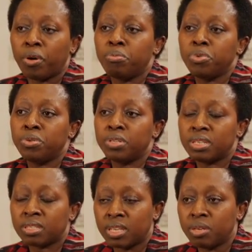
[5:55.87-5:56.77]
and build
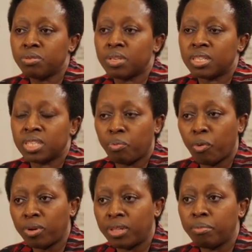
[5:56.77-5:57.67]
the skills and
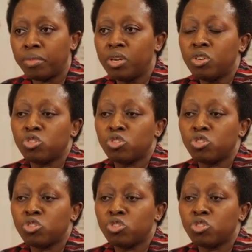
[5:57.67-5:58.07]
support them